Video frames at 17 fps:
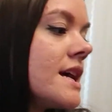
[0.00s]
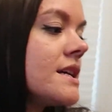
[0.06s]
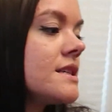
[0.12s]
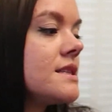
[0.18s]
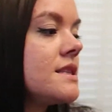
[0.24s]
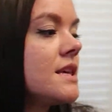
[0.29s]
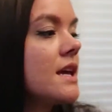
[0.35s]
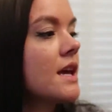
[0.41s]

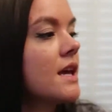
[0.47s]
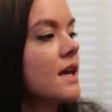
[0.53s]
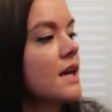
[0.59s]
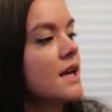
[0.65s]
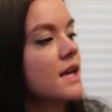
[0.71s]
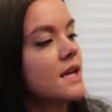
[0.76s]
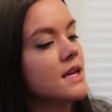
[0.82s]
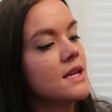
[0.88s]
next
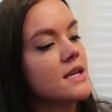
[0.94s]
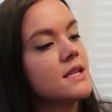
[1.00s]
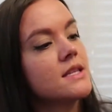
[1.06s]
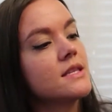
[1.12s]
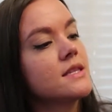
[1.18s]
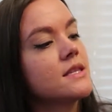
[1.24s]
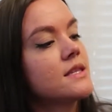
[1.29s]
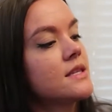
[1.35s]
thing
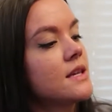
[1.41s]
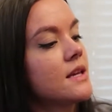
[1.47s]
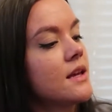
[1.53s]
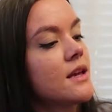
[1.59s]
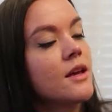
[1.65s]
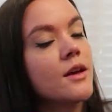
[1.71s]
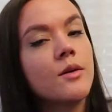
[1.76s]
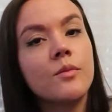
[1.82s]
is
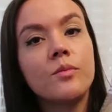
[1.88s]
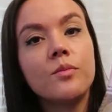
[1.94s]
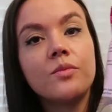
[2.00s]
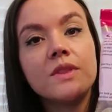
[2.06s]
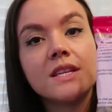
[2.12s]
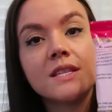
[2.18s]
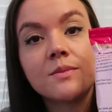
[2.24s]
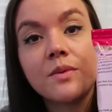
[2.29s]

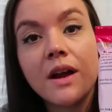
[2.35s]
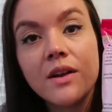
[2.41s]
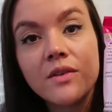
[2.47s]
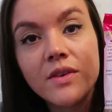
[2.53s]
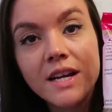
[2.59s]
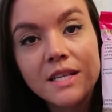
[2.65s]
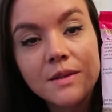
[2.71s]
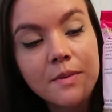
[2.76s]
this
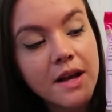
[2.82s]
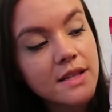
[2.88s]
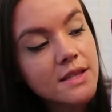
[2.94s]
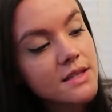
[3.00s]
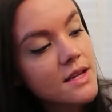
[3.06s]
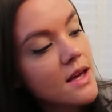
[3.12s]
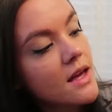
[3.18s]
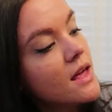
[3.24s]
brown rice
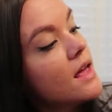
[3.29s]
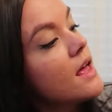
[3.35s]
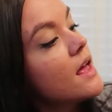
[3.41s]
pasta.